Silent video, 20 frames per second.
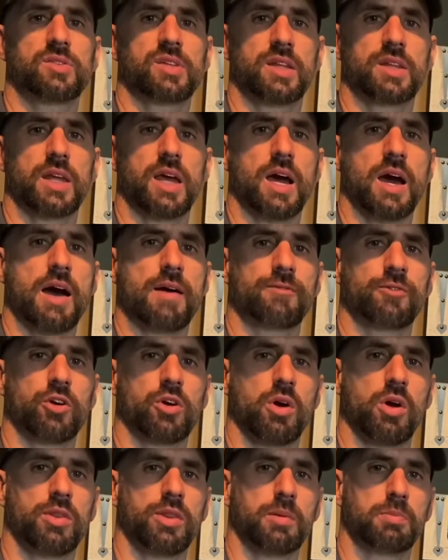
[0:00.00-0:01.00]
that they
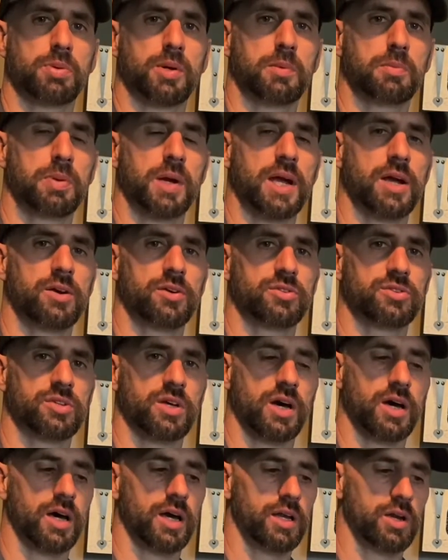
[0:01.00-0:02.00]
offer on the prepare
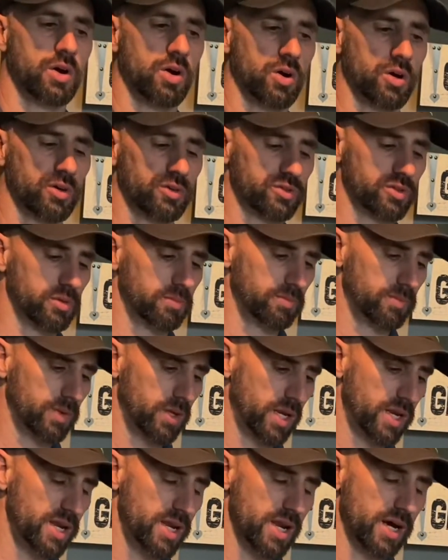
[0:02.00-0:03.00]
side are some
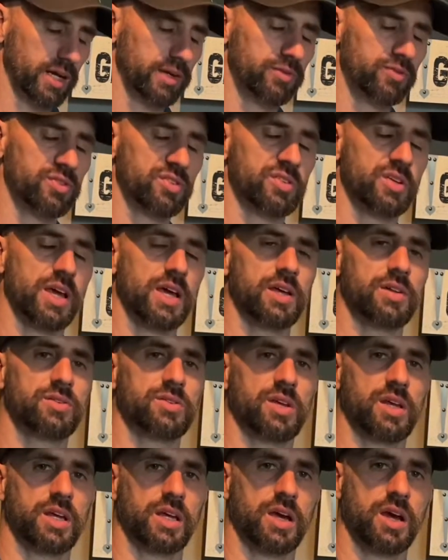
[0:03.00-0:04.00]
knife
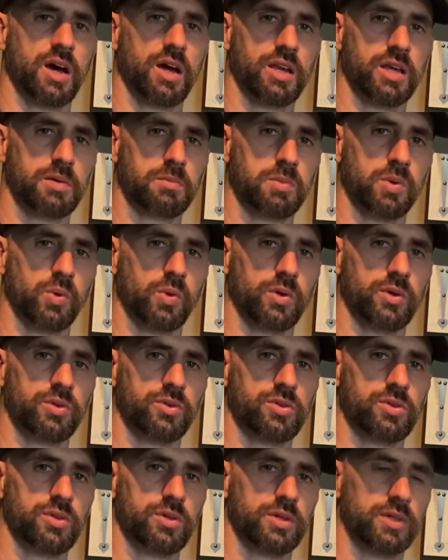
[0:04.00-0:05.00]
sets and cutting
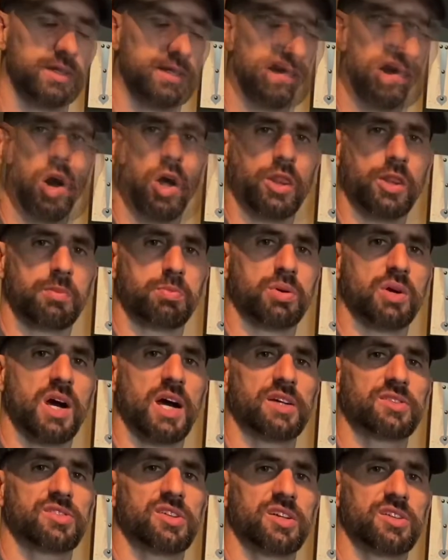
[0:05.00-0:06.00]
boards. On the
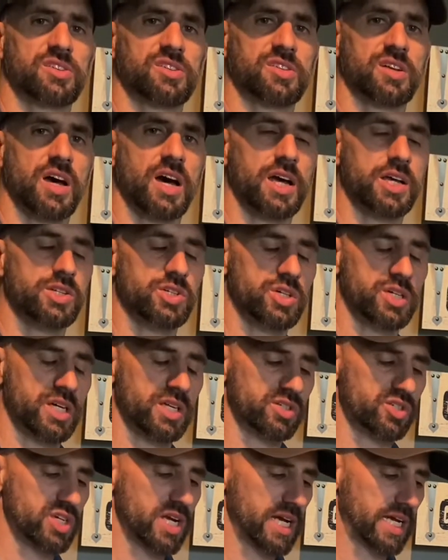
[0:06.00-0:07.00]
process side, you can
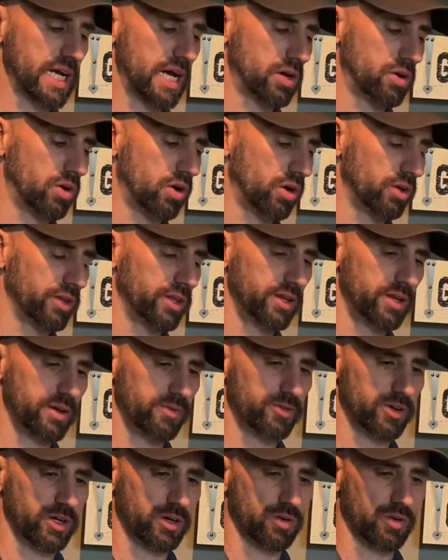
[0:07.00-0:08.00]
check out all the
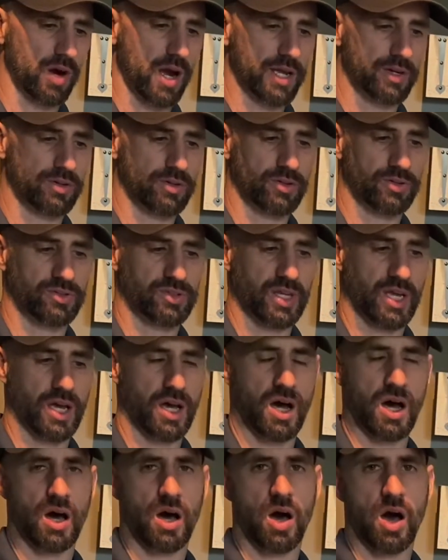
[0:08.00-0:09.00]
different grinders they
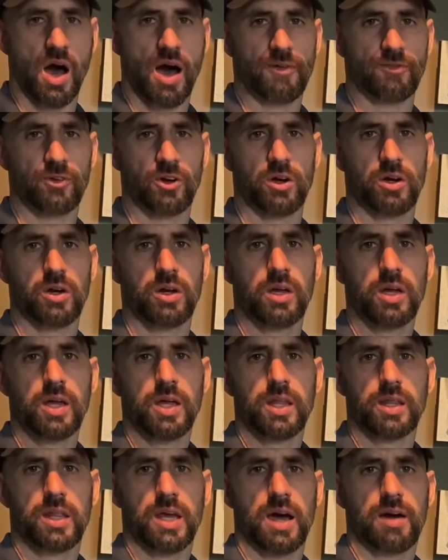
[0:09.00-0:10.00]
offer.
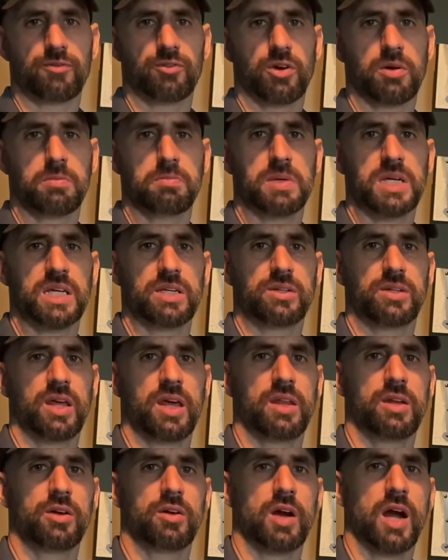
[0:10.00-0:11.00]
They offer a meat
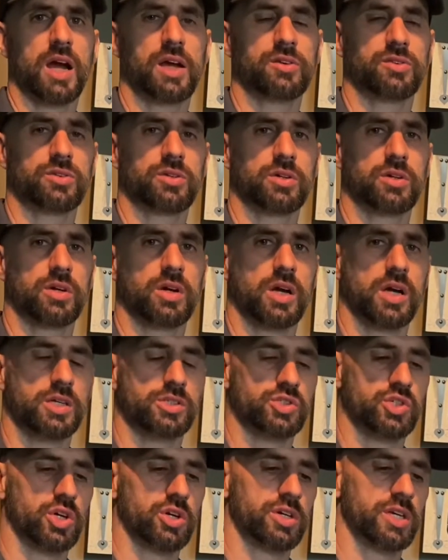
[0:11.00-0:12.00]
tenderizer, a
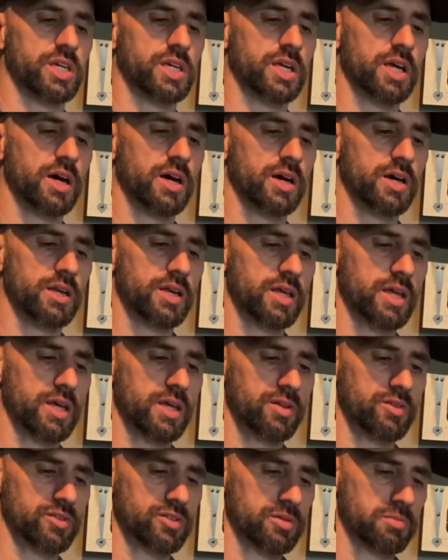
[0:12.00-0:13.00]
jerky gun,
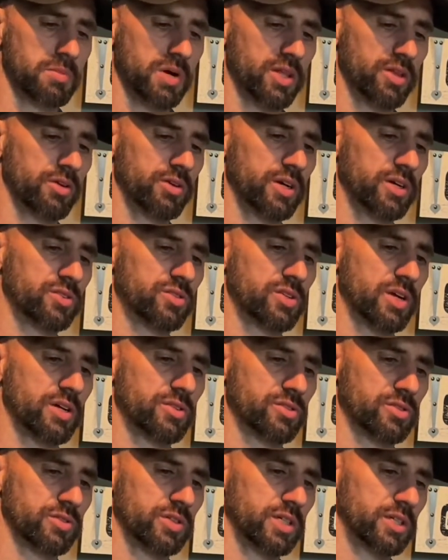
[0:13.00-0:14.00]
and some other
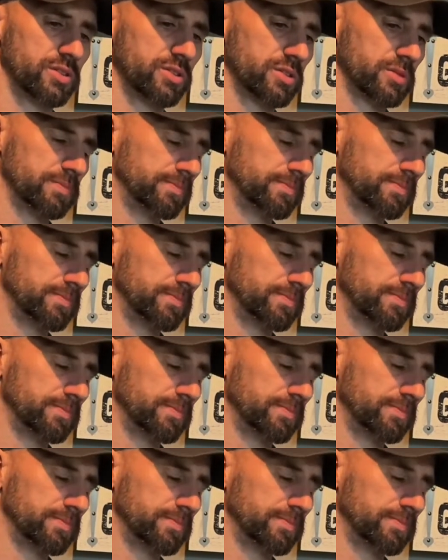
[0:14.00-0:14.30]
accessories.